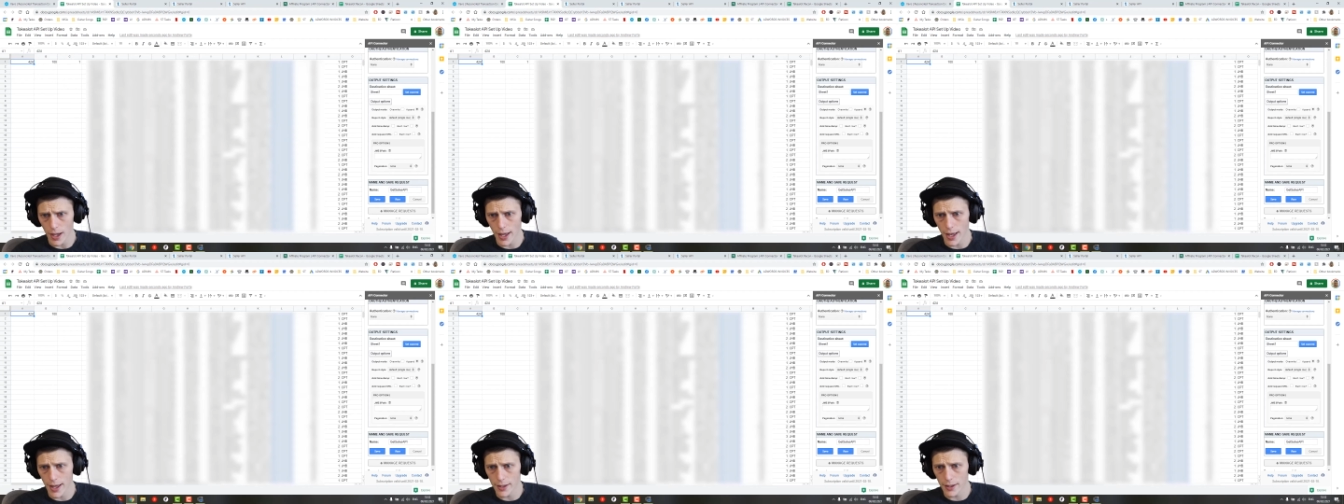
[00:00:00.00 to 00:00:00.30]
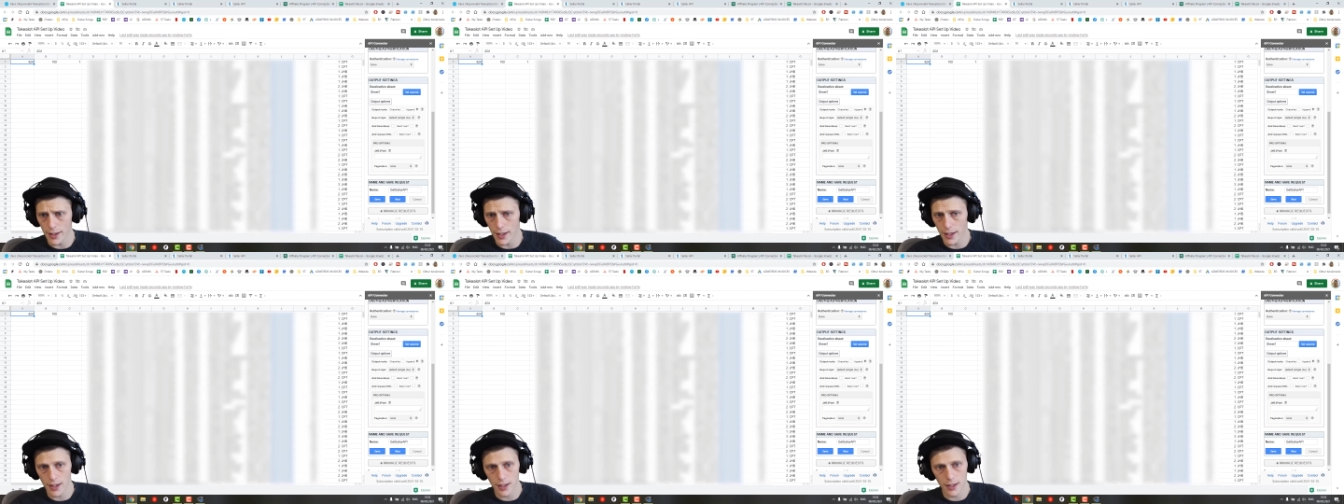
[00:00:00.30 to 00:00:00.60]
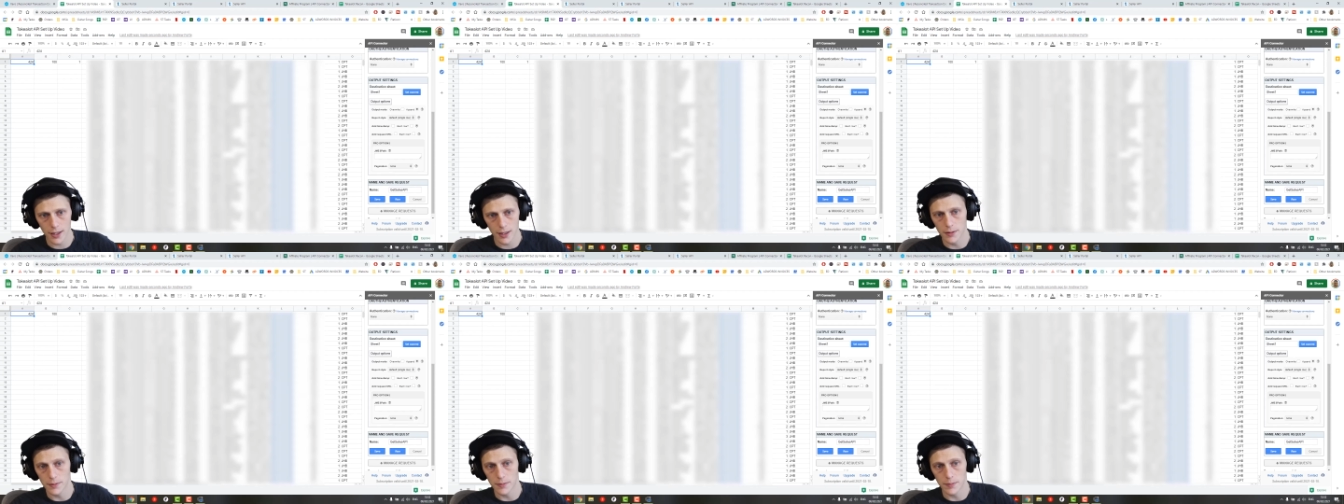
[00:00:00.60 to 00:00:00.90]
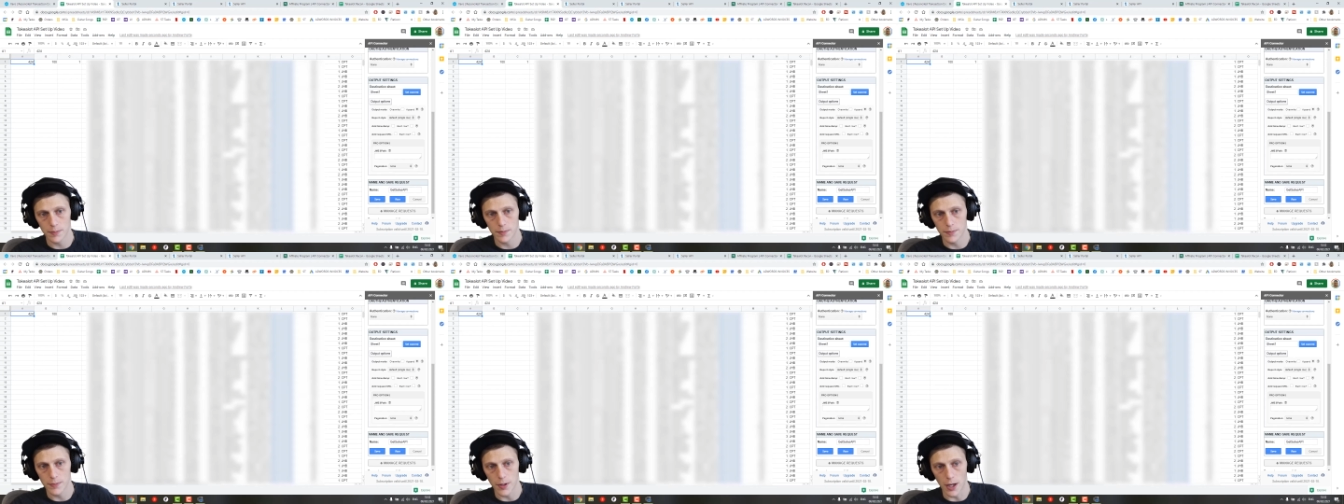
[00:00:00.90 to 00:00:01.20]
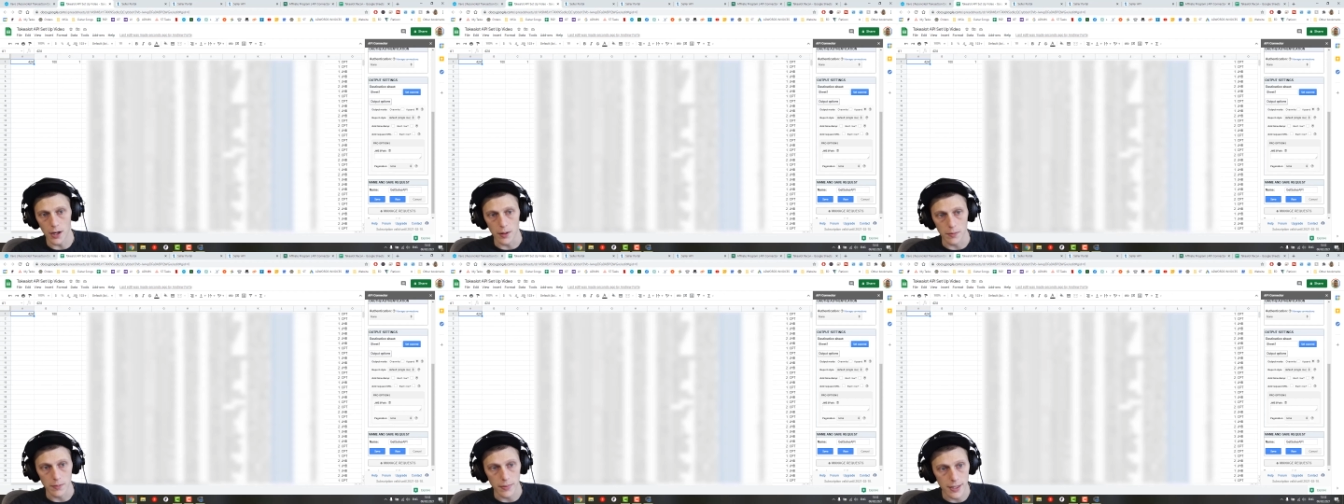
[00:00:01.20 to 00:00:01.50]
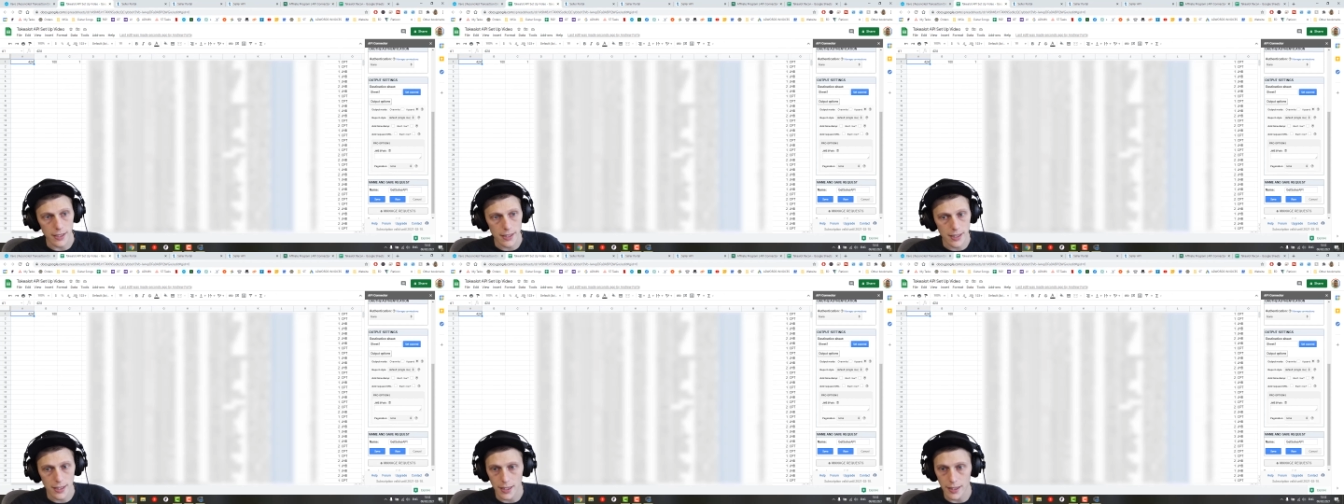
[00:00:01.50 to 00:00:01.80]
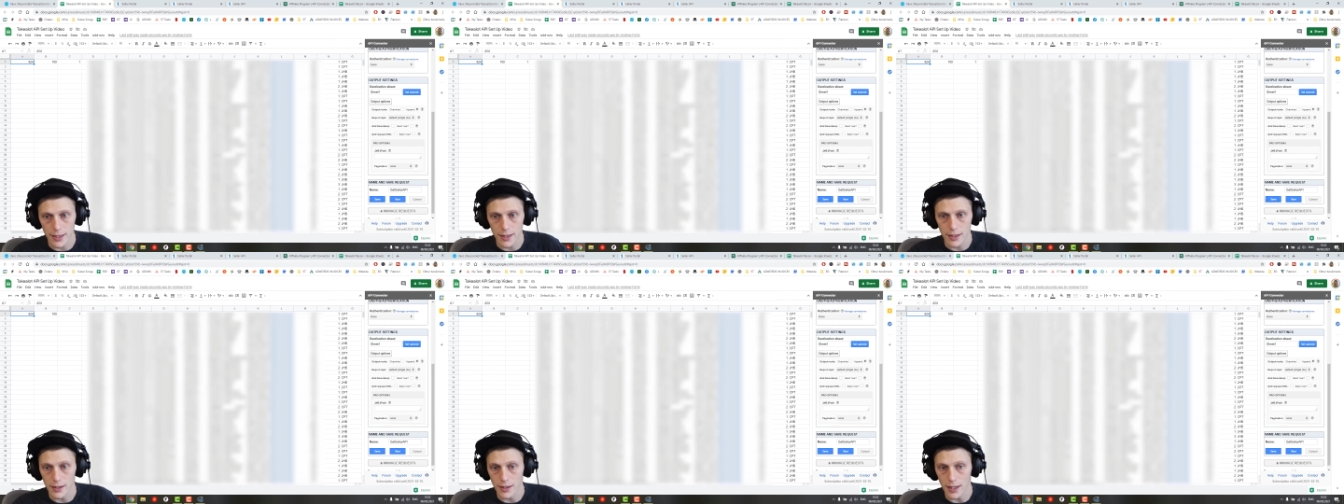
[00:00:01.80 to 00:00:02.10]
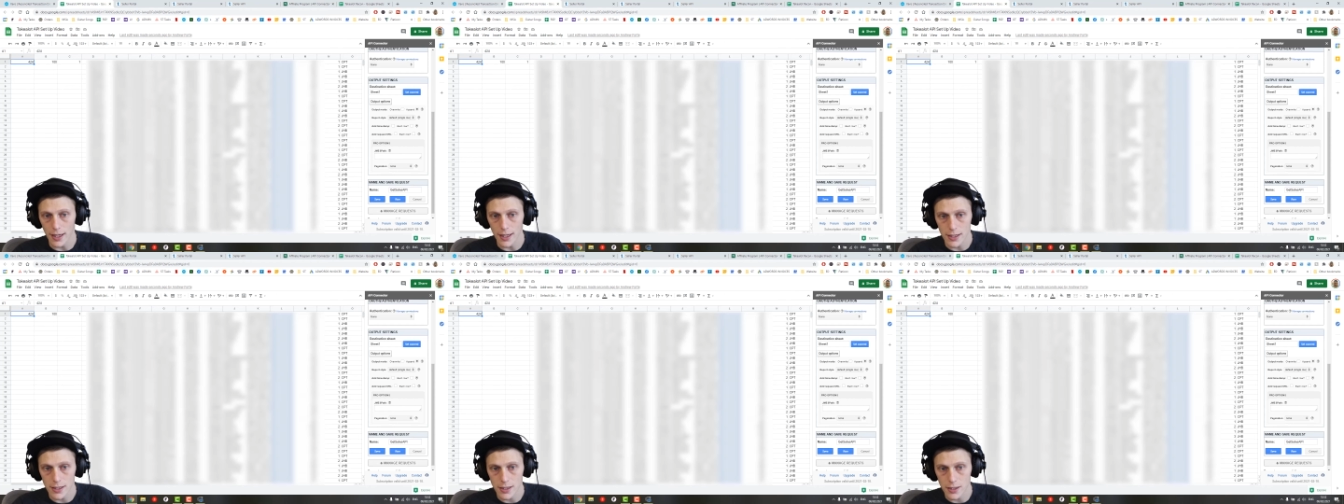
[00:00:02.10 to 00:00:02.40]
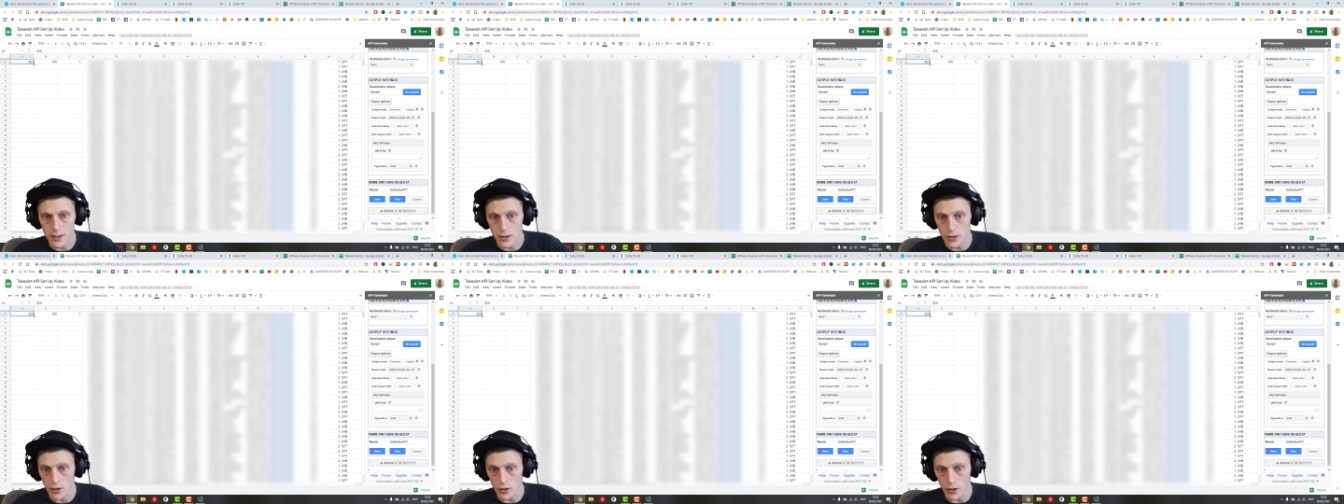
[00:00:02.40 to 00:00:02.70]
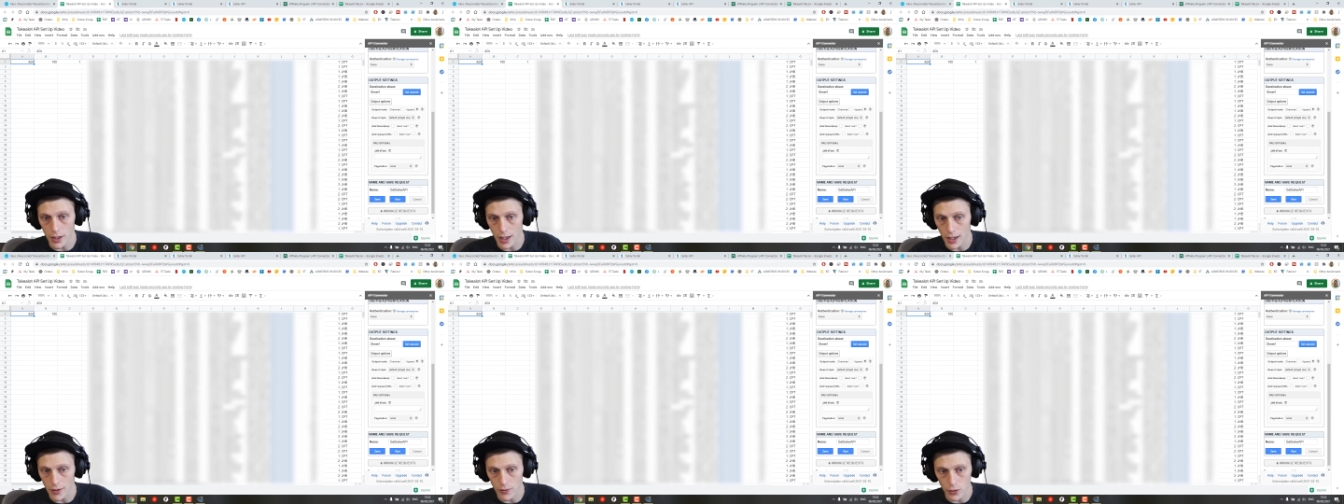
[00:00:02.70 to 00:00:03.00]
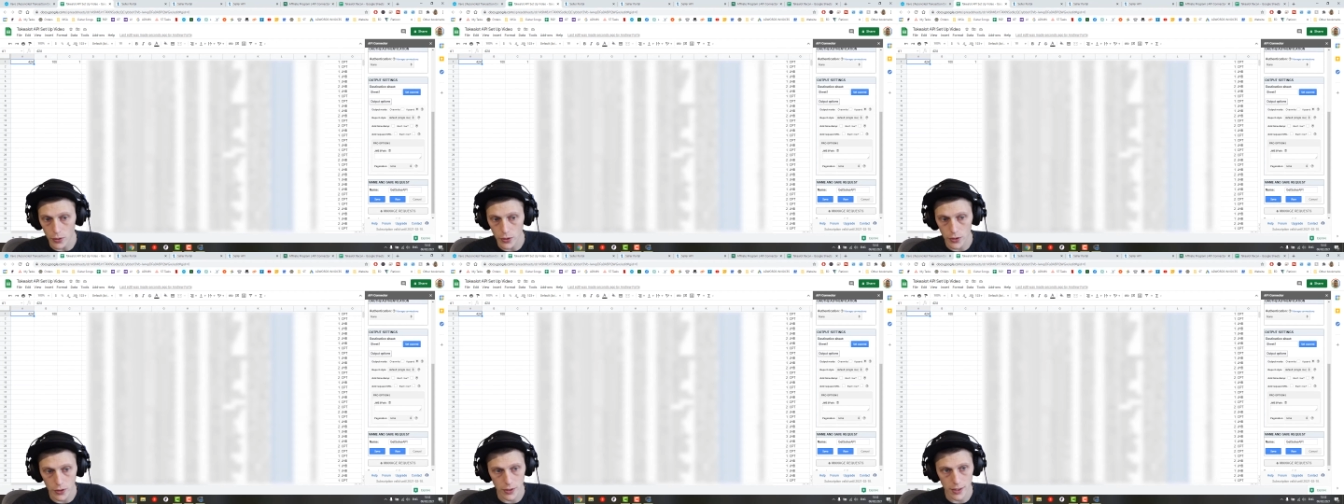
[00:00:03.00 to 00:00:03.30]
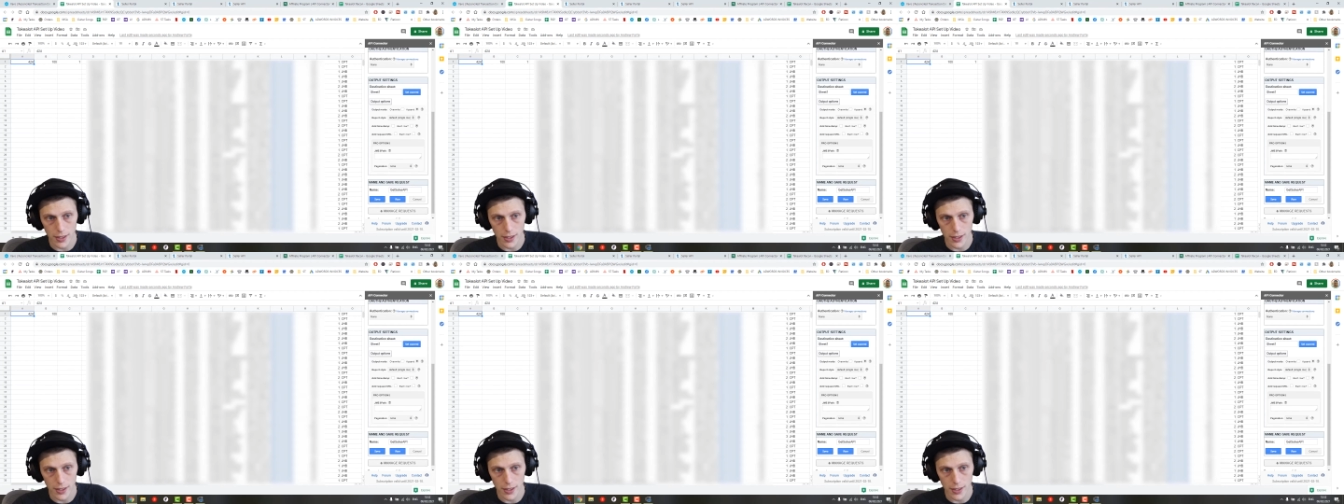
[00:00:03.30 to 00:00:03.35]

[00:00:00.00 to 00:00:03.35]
And then yeah, basically that's going to have all your